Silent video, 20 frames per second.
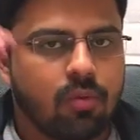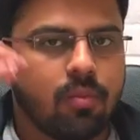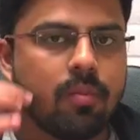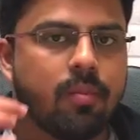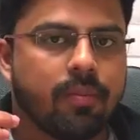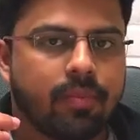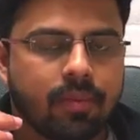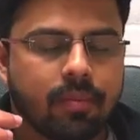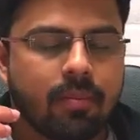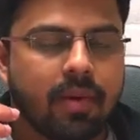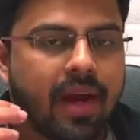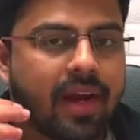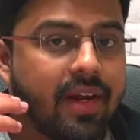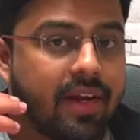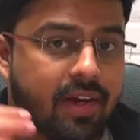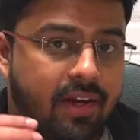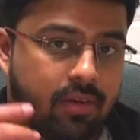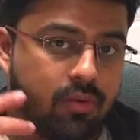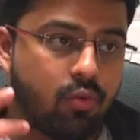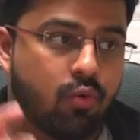
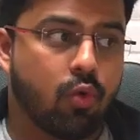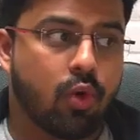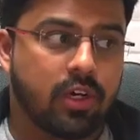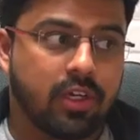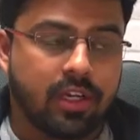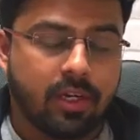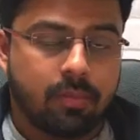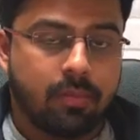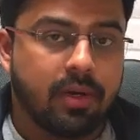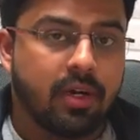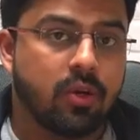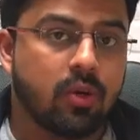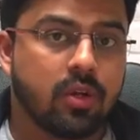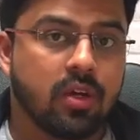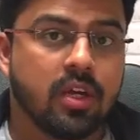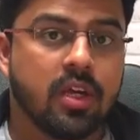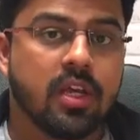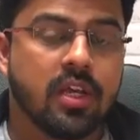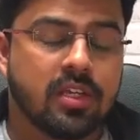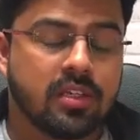mind what that particular,
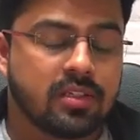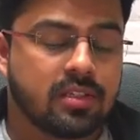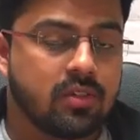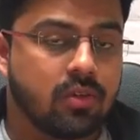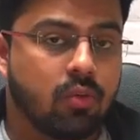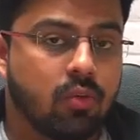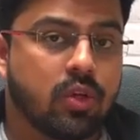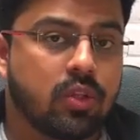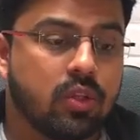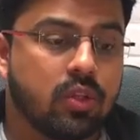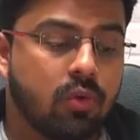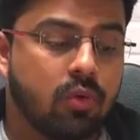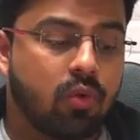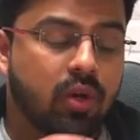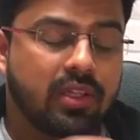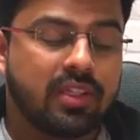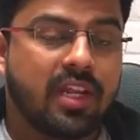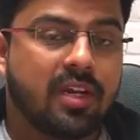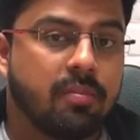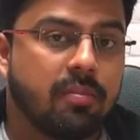what
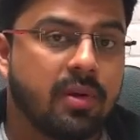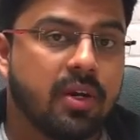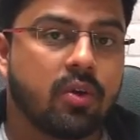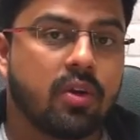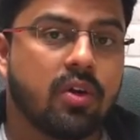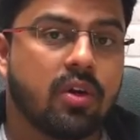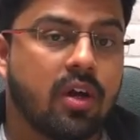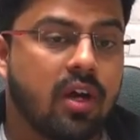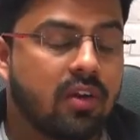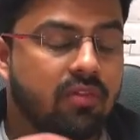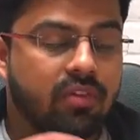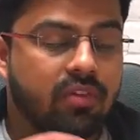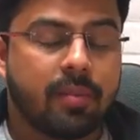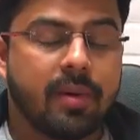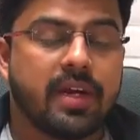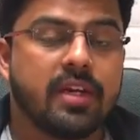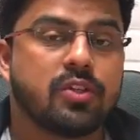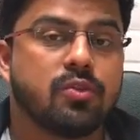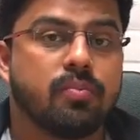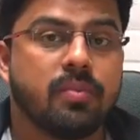that particular
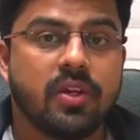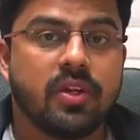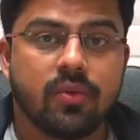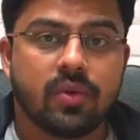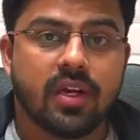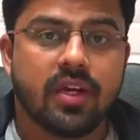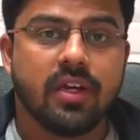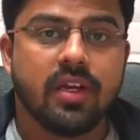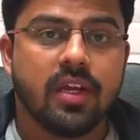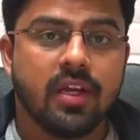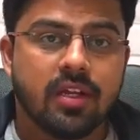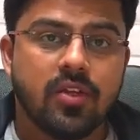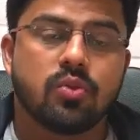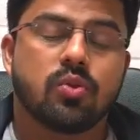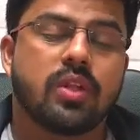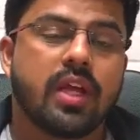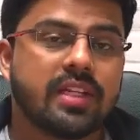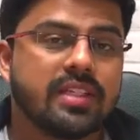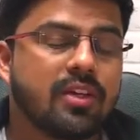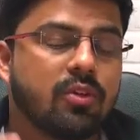alphabets mean, right? So
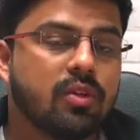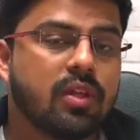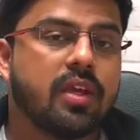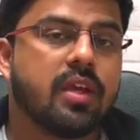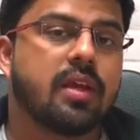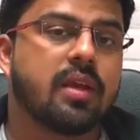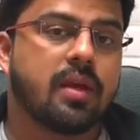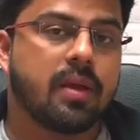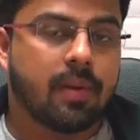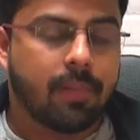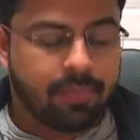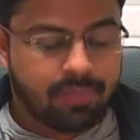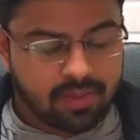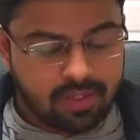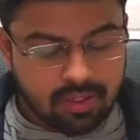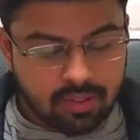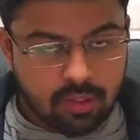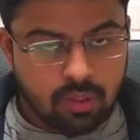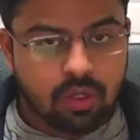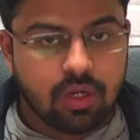that's how they
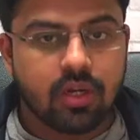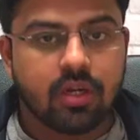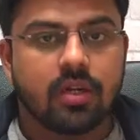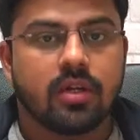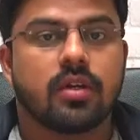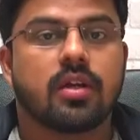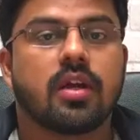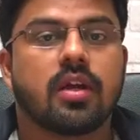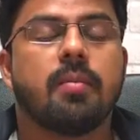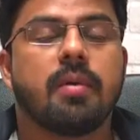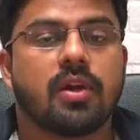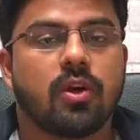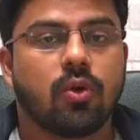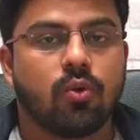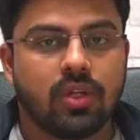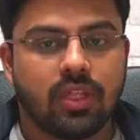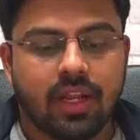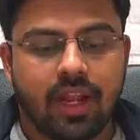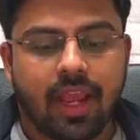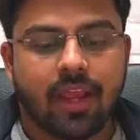come around
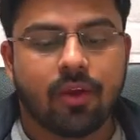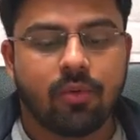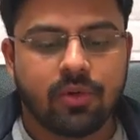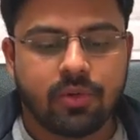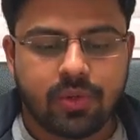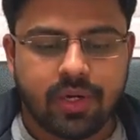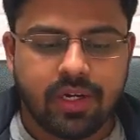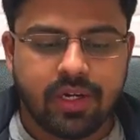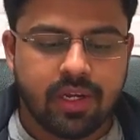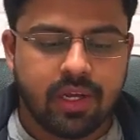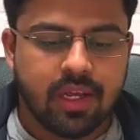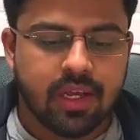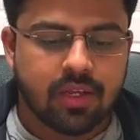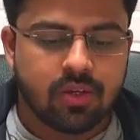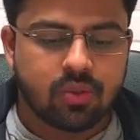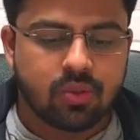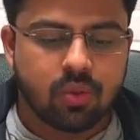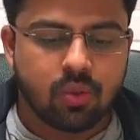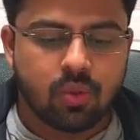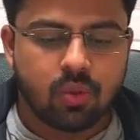the language, right?
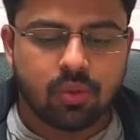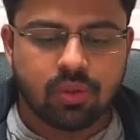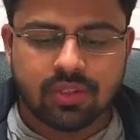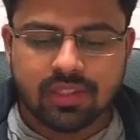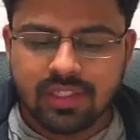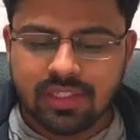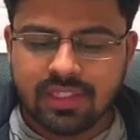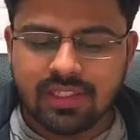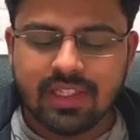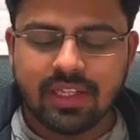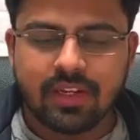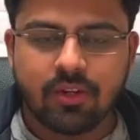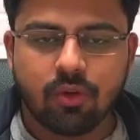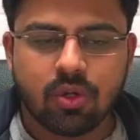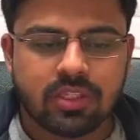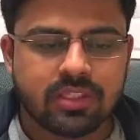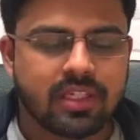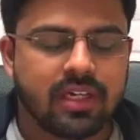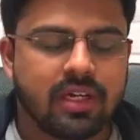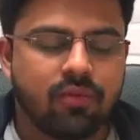So this is the neural
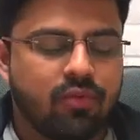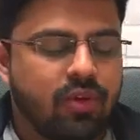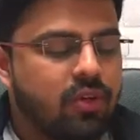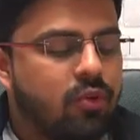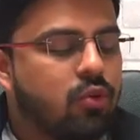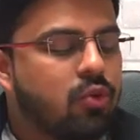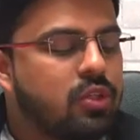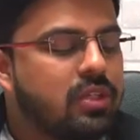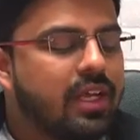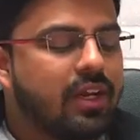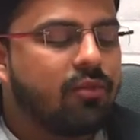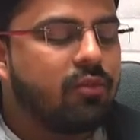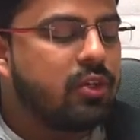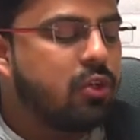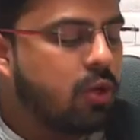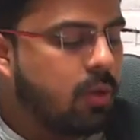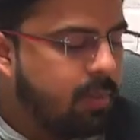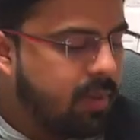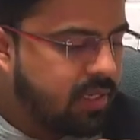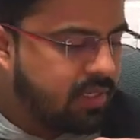setup. When you use that
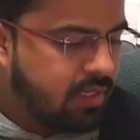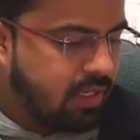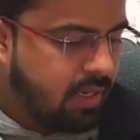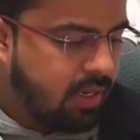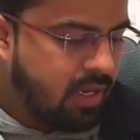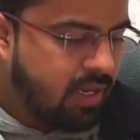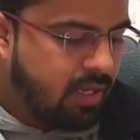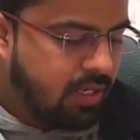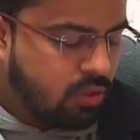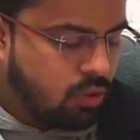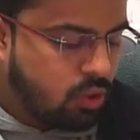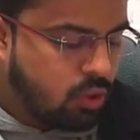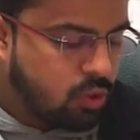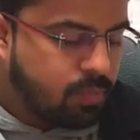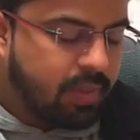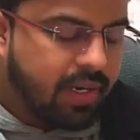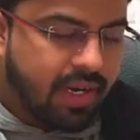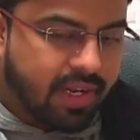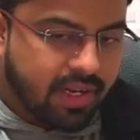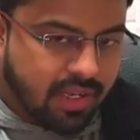visual pacer, your
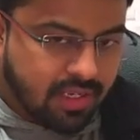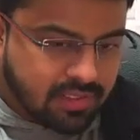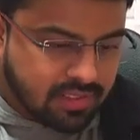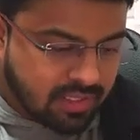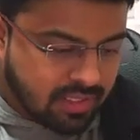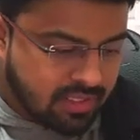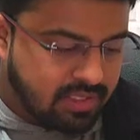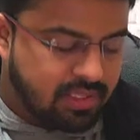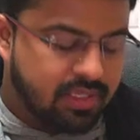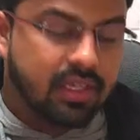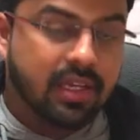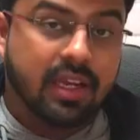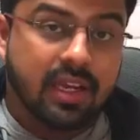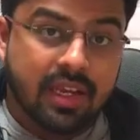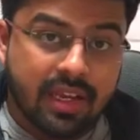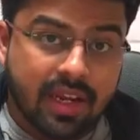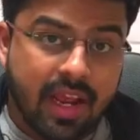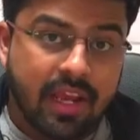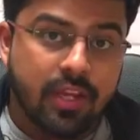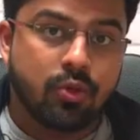speed enhances
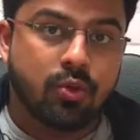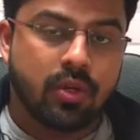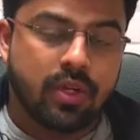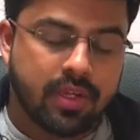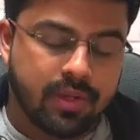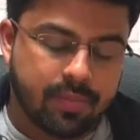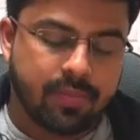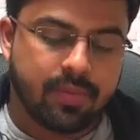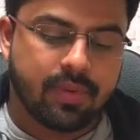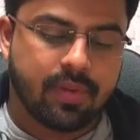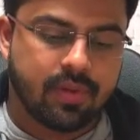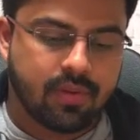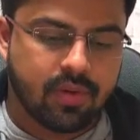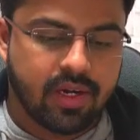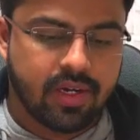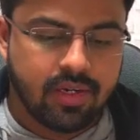gradually, right?